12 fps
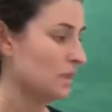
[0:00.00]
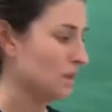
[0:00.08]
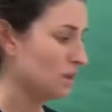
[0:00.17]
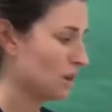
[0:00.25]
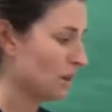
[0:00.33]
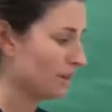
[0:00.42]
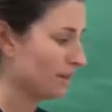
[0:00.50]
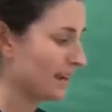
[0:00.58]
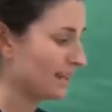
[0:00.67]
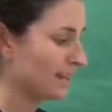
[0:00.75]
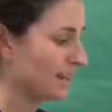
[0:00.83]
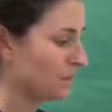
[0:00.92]
long
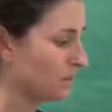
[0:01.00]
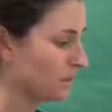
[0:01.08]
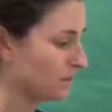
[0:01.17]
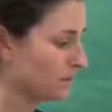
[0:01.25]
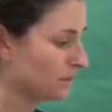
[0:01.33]
rectangles